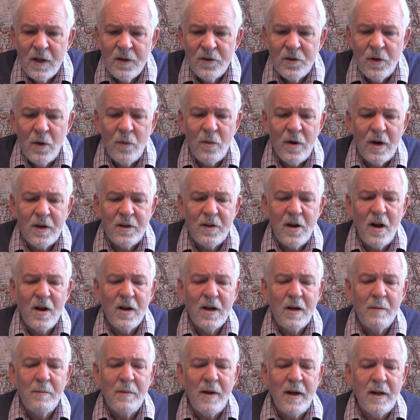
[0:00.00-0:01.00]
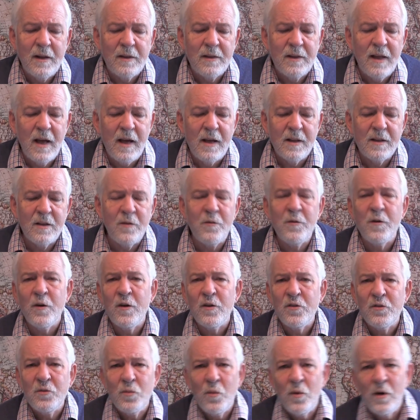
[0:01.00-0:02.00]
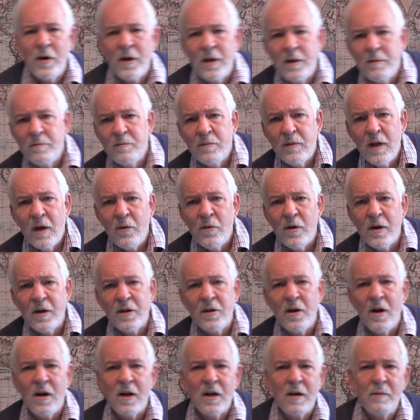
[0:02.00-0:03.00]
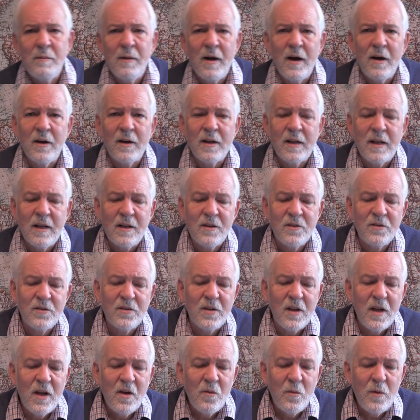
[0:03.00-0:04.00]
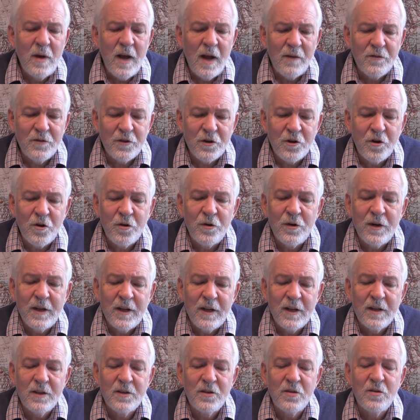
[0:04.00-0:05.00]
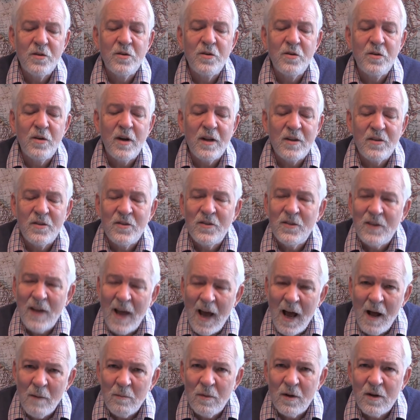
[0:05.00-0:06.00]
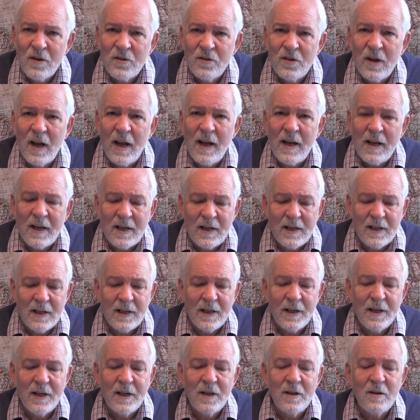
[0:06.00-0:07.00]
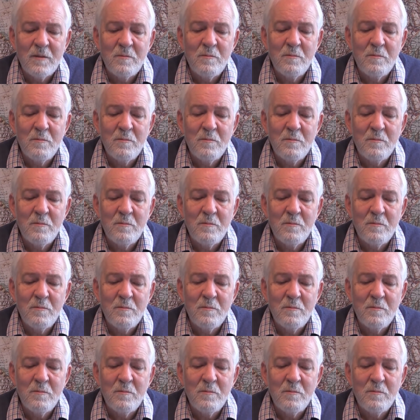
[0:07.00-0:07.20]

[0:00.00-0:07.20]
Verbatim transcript: So I want to talk about that. The first one I want to talk about is we have to establish a clear